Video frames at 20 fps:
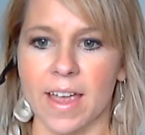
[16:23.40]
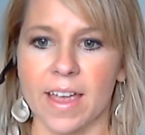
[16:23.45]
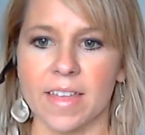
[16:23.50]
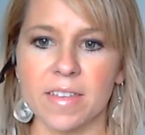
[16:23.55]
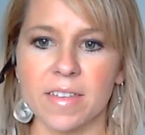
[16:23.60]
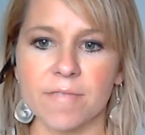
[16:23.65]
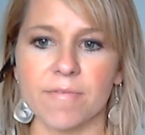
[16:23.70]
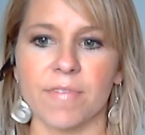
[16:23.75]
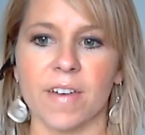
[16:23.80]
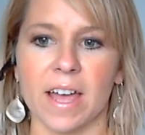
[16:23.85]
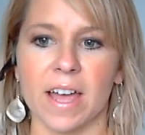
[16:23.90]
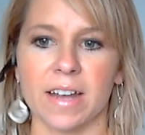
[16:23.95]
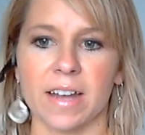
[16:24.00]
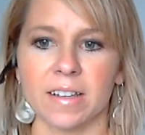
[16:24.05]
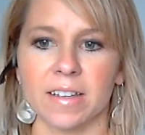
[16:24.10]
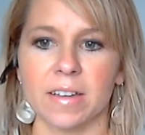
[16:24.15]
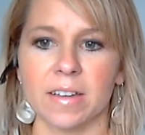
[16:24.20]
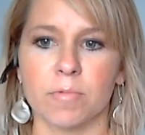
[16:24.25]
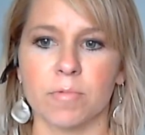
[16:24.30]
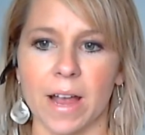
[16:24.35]
And then
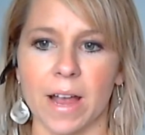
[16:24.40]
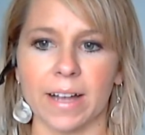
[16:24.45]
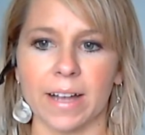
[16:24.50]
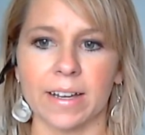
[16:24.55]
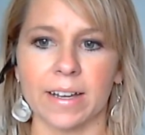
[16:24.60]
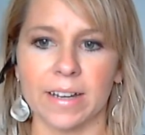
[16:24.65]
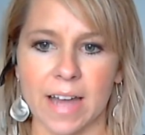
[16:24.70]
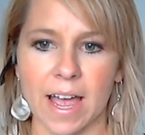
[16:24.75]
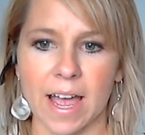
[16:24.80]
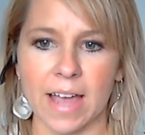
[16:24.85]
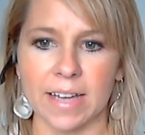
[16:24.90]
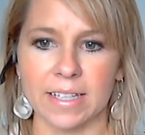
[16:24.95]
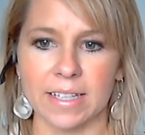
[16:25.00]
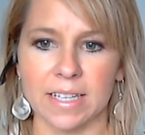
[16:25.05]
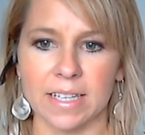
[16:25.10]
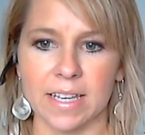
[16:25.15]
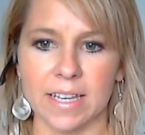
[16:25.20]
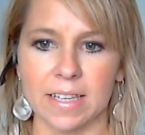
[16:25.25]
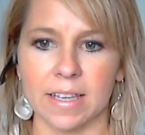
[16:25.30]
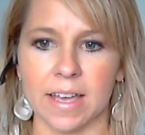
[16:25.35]
finally,
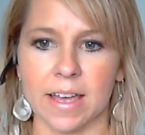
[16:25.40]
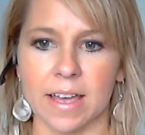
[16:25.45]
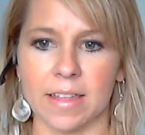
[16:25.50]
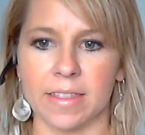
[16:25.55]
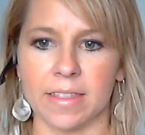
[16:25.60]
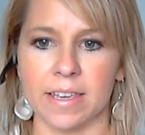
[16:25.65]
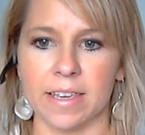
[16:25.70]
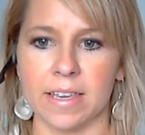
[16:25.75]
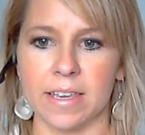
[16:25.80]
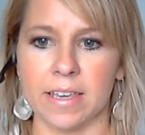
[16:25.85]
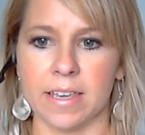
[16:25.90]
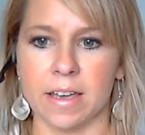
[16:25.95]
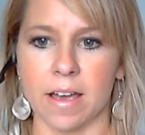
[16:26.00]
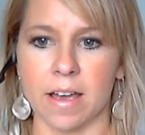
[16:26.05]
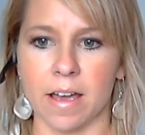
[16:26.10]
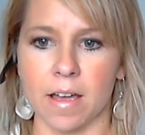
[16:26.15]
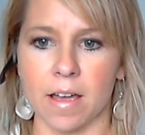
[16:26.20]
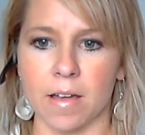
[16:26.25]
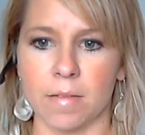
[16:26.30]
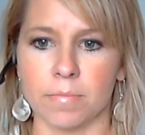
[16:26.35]
recognizing that the
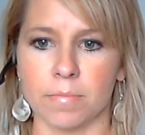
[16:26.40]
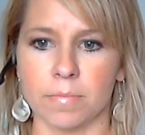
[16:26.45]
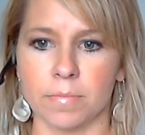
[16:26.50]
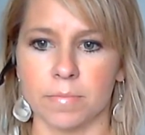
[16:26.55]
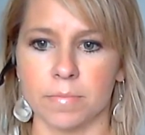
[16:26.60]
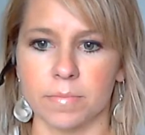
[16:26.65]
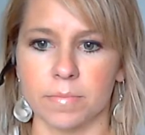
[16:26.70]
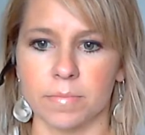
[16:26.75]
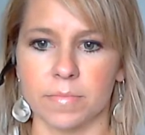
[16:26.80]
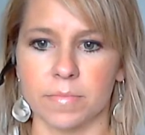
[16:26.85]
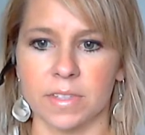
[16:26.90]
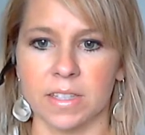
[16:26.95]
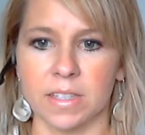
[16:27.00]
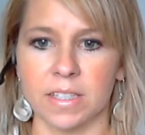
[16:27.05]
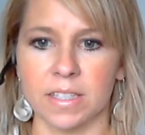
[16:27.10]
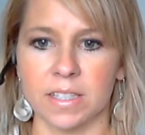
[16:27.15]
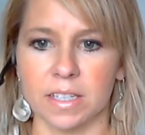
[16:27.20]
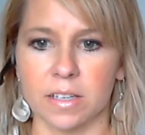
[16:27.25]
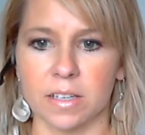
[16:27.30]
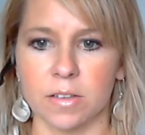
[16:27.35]

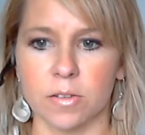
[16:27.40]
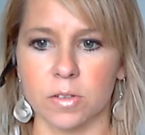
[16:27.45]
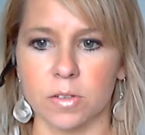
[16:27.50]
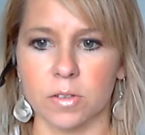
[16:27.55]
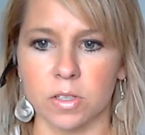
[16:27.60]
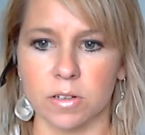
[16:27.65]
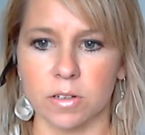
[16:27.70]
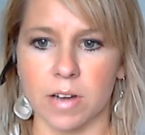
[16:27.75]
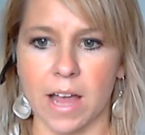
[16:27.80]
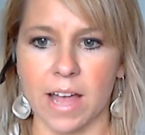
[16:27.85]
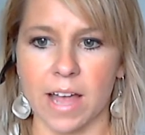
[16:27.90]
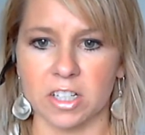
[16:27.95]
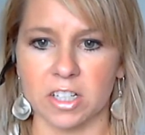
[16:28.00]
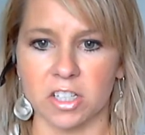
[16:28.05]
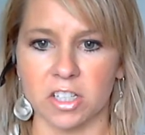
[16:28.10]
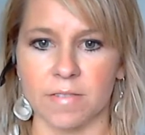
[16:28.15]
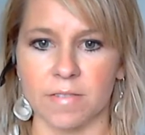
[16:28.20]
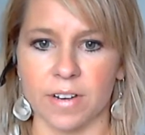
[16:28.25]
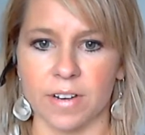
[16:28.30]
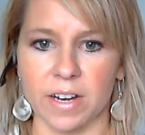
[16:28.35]
skills are
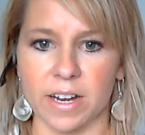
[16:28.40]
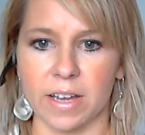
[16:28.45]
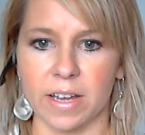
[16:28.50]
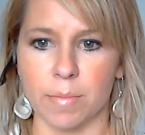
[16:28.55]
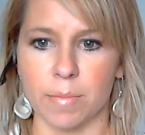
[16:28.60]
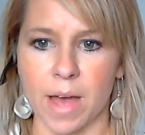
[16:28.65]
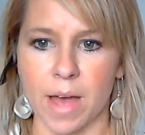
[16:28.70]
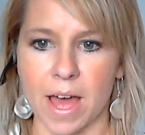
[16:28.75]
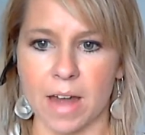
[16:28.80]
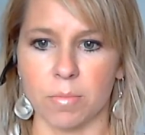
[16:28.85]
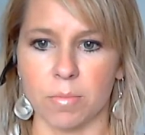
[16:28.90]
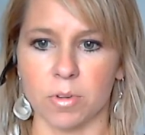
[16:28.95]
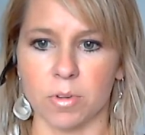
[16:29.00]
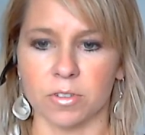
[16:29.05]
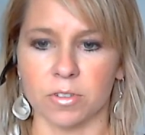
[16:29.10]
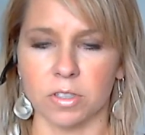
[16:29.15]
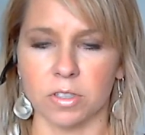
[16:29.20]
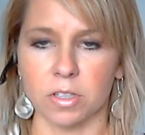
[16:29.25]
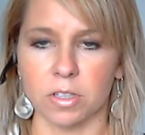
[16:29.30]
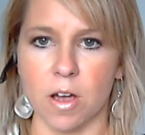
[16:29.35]
actually very
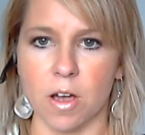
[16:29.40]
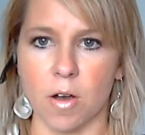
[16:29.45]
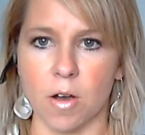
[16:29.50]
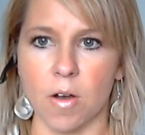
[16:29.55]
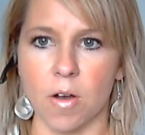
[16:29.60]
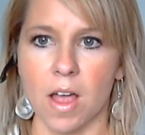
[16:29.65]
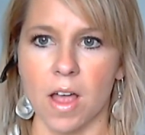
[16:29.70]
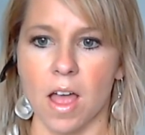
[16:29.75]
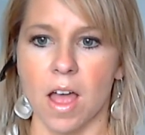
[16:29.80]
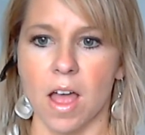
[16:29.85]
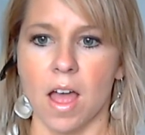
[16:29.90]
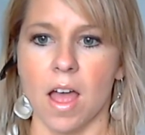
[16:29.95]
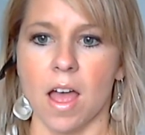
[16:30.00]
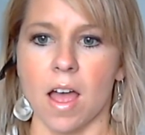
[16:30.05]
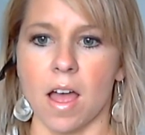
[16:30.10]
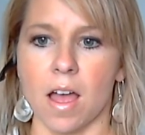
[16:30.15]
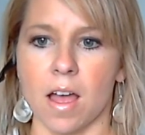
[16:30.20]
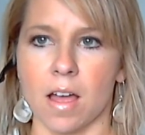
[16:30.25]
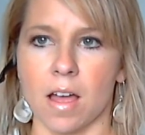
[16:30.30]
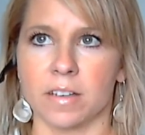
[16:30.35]
compatible. So
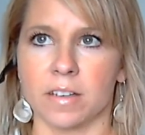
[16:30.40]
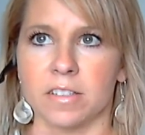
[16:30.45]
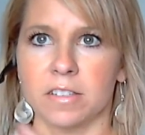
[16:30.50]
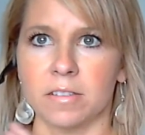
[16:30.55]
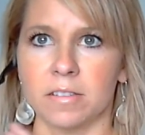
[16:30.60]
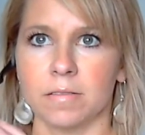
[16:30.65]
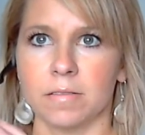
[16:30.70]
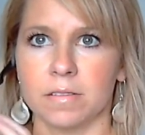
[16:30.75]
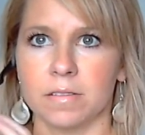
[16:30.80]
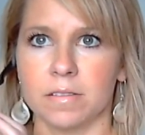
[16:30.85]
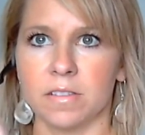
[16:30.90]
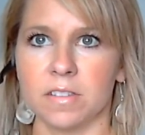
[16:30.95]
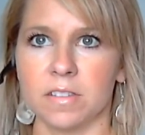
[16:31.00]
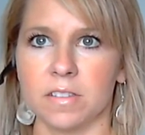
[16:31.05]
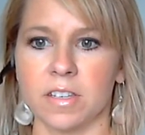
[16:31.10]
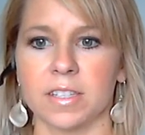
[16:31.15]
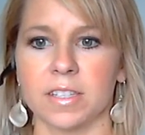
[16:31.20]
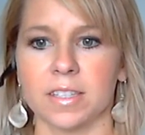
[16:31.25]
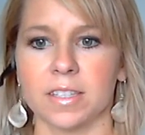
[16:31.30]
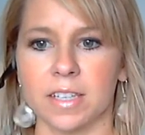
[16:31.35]

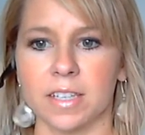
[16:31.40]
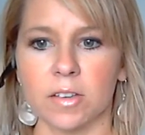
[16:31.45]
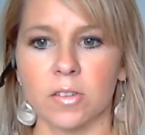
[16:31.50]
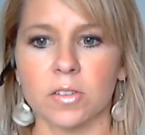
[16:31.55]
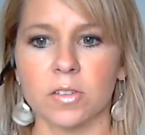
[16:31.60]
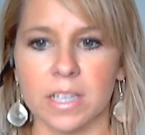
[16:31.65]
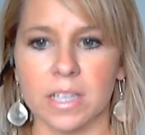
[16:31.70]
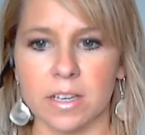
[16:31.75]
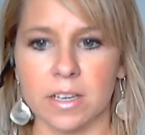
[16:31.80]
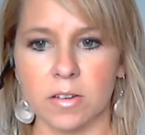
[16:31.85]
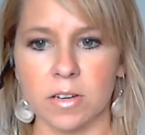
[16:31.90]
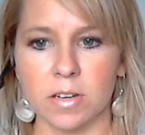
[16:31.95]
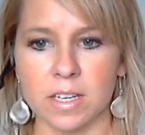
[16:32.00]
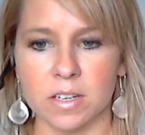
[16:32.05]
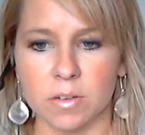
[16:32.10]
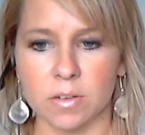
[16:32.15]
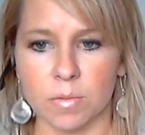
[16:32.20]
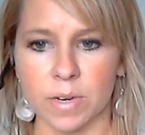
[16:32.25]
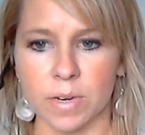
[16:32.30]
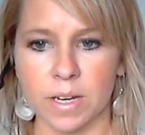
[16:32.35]
the skills that you
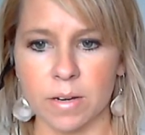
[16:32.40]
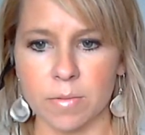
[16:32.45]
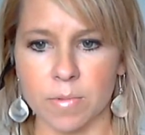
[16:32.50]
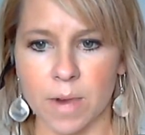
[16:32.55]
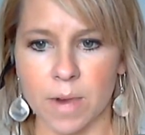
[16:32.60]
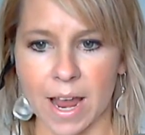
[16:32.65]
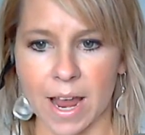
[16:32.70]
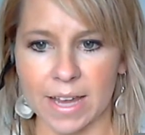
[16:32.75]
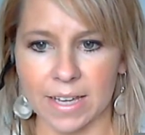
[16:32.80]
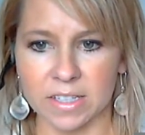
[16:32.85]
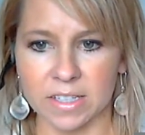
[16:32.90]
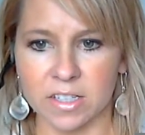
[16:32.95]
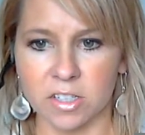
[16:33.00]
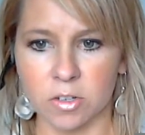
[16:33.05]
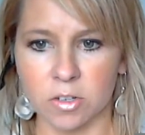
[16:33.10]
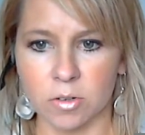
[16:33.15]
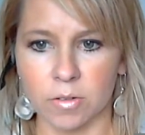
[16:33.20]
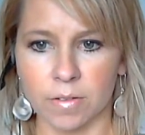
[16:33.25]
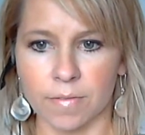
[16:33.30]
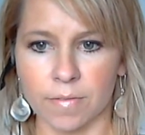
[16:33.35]
need to read and write in
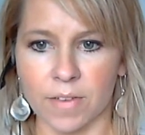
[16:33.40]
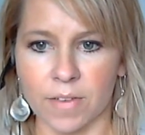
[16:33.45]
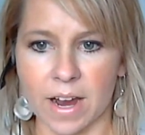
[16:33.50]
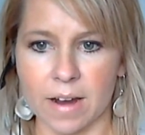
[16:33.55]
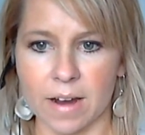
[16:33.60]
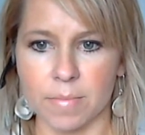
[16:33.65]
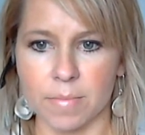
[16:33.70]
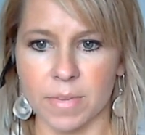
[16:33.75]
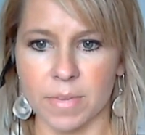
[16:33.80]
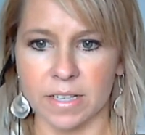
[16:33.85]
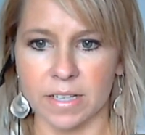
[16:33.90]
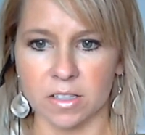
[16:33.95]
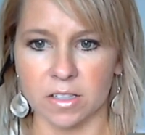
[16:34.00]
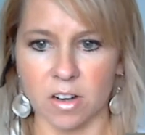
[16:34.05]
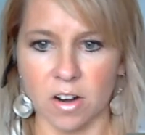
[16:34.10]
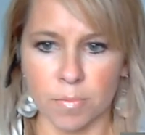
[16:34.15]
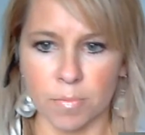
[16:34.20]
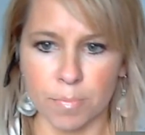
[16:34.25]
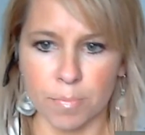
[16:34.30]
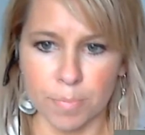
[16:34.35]
digital environments
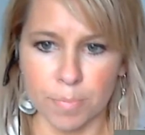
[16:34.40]
are